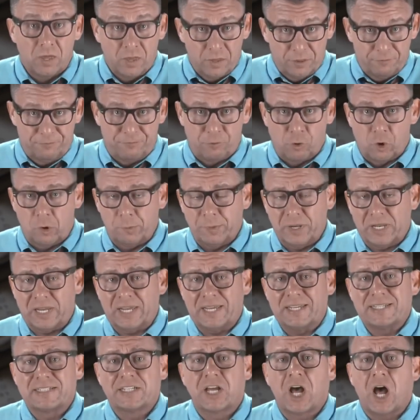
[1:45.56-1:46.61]
The formula
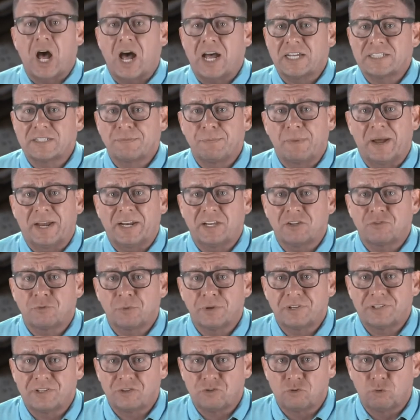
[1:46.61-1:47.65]
is cost minus
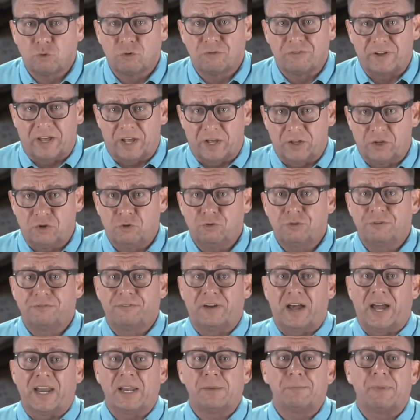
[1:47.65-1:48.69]
residual value
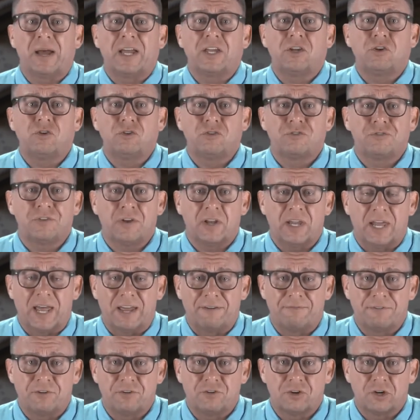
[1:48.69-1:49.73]
divided by useful
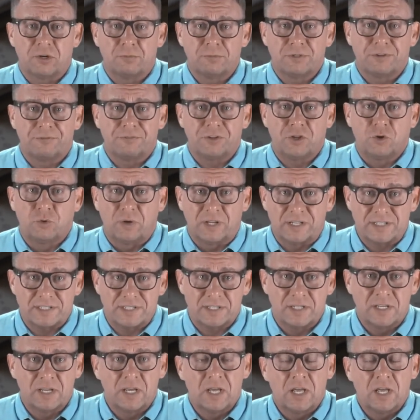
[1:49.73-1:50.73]
life in terms of units.